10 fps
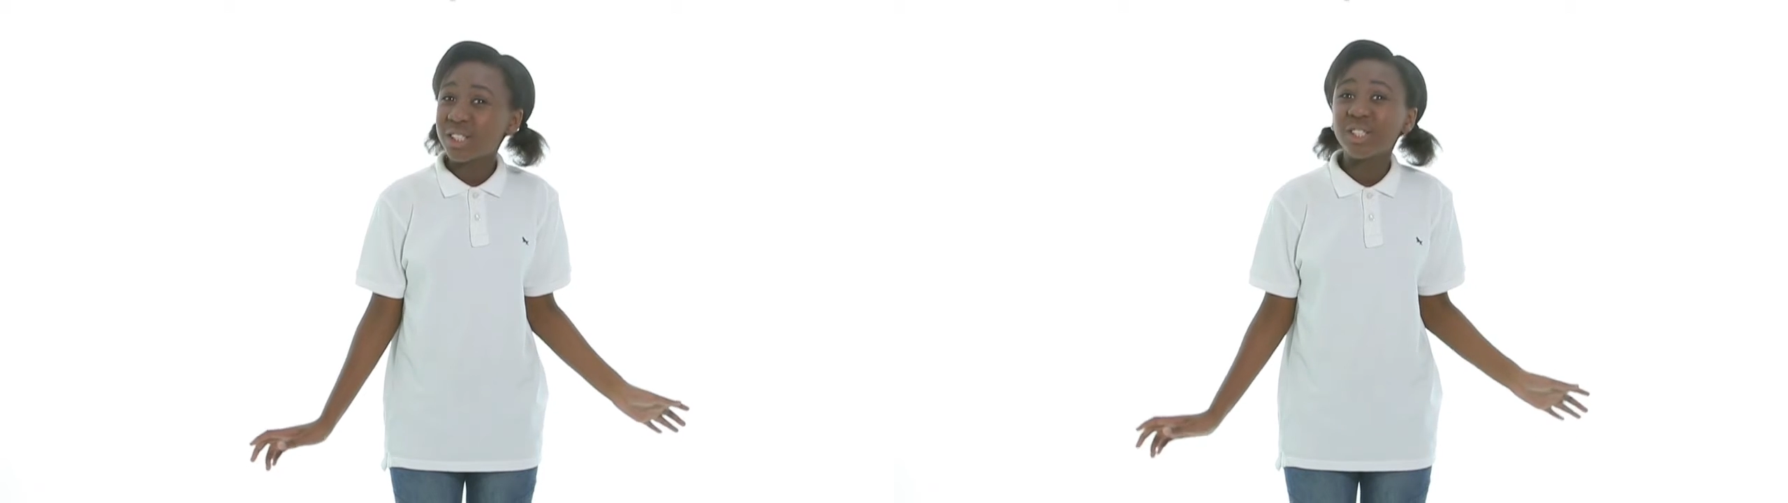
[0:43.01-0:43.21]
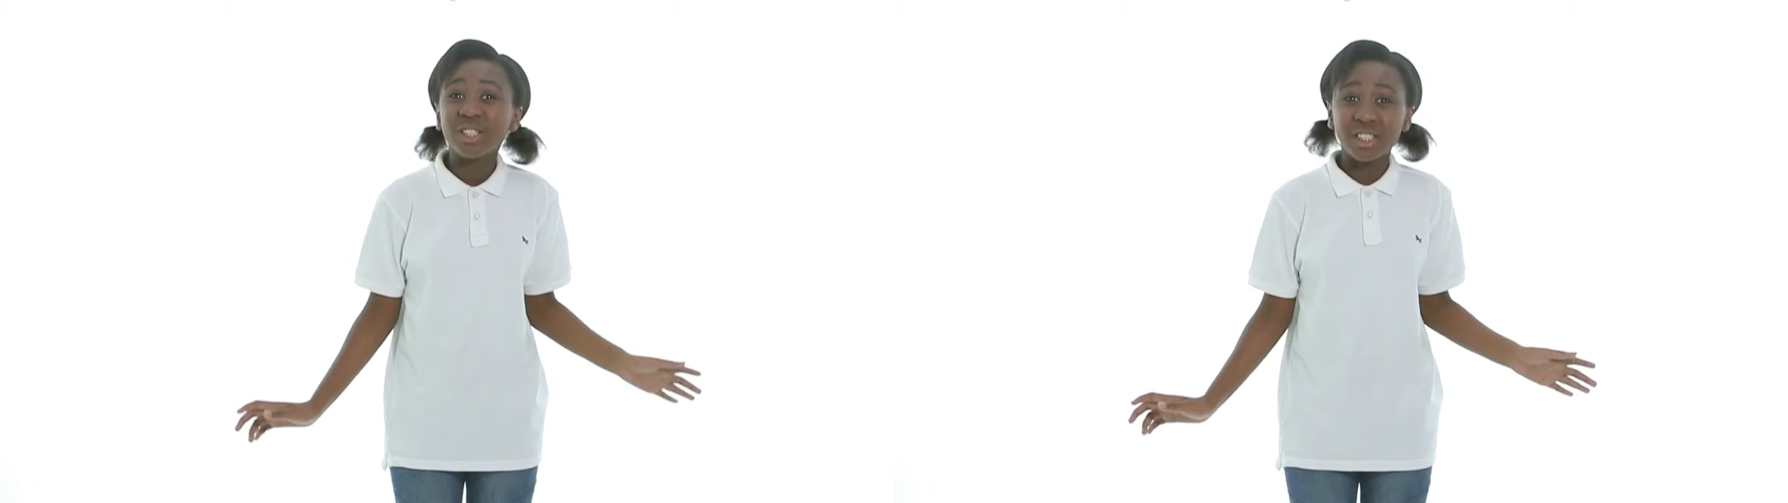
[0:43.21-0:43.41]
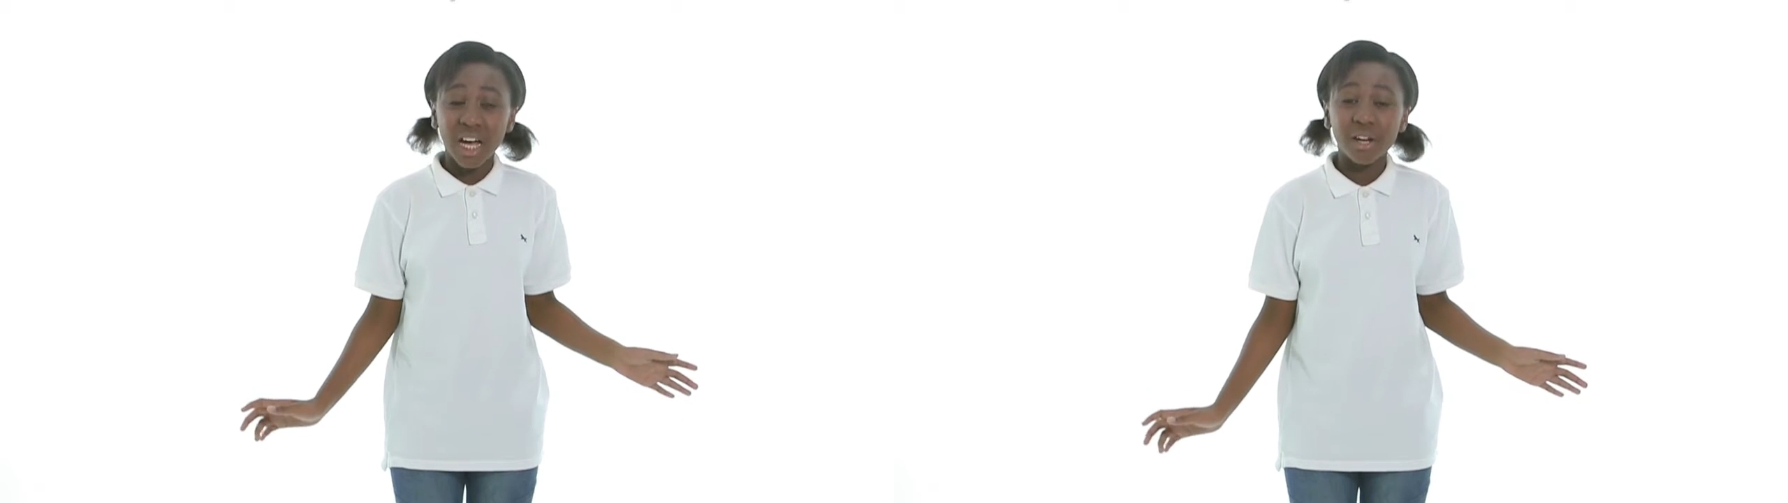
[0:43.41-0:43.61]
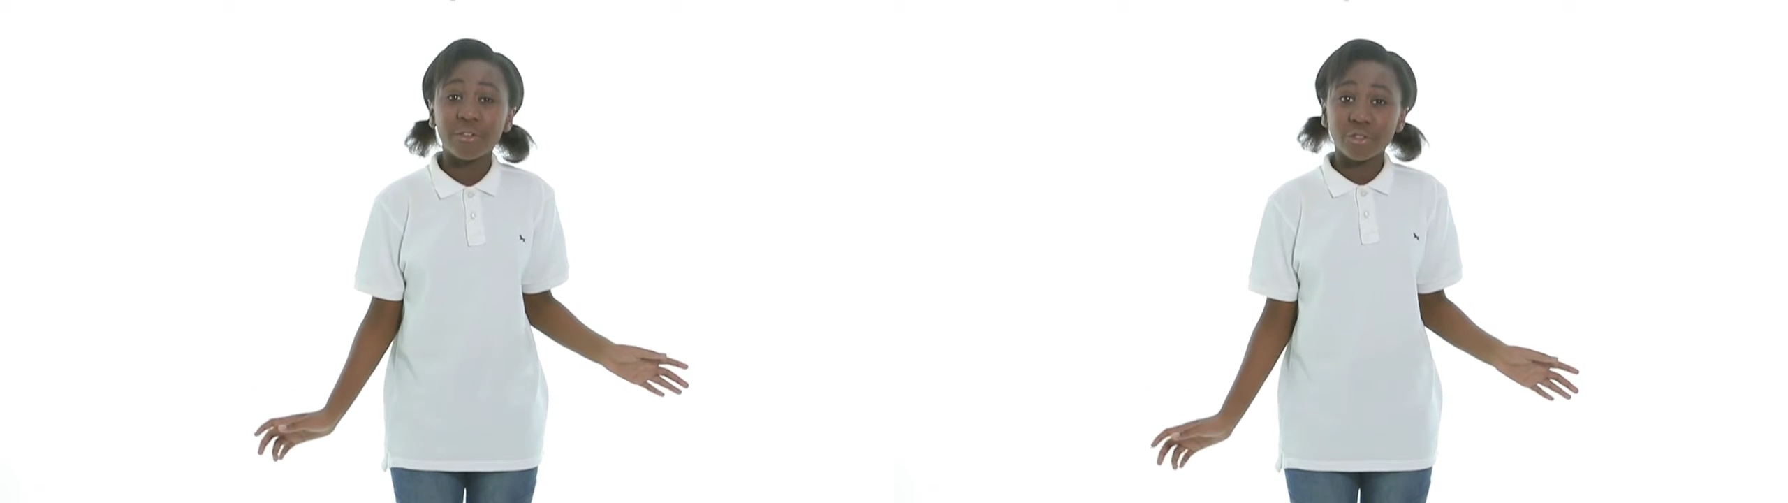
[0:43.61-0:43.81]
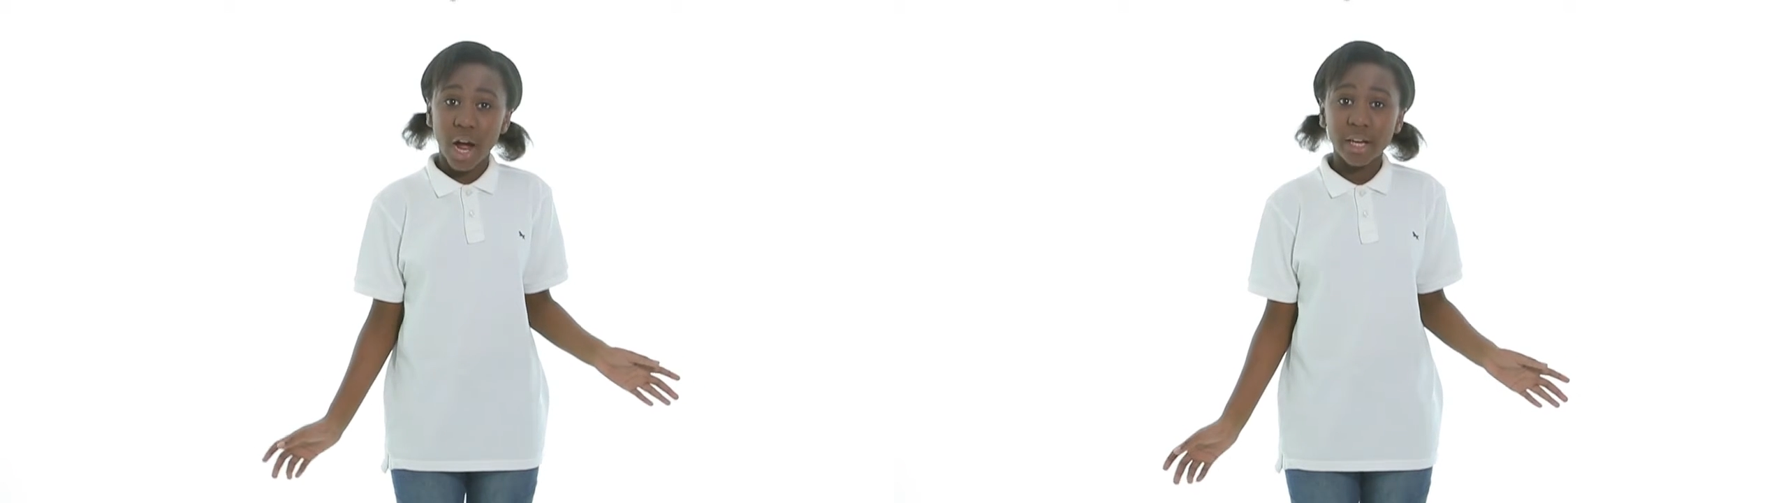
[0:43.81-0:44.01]
hear the sound
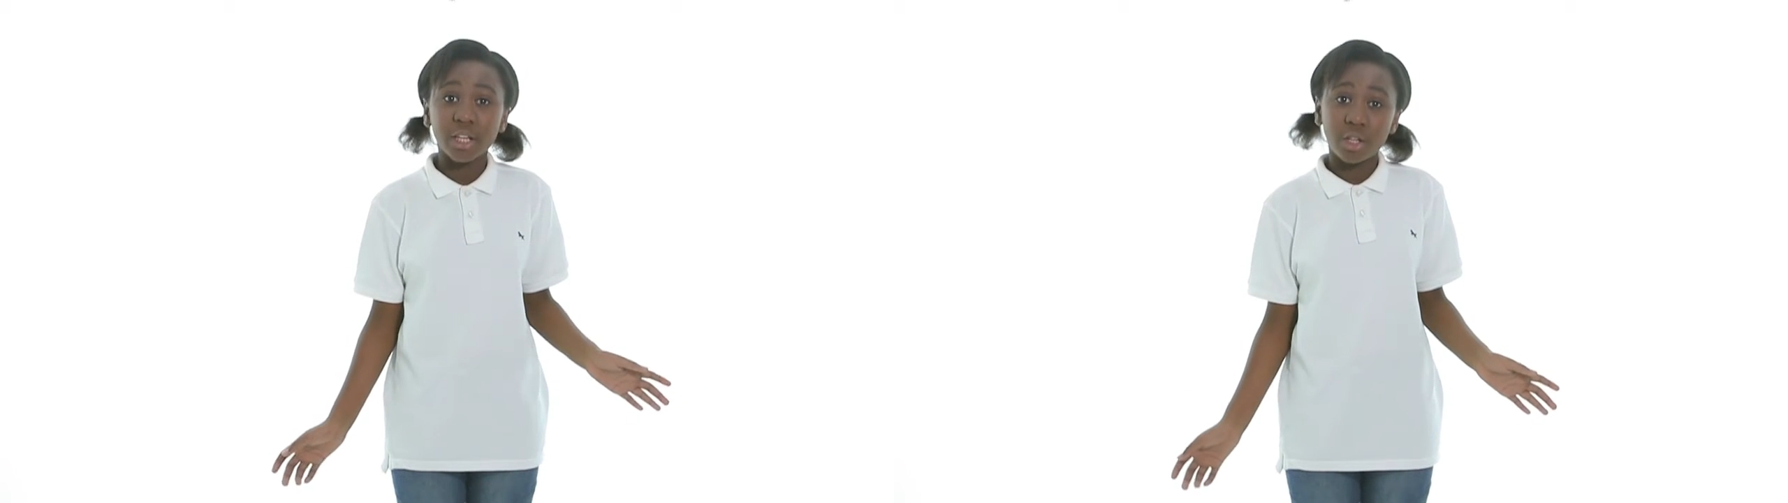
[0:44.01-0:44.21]
of cracking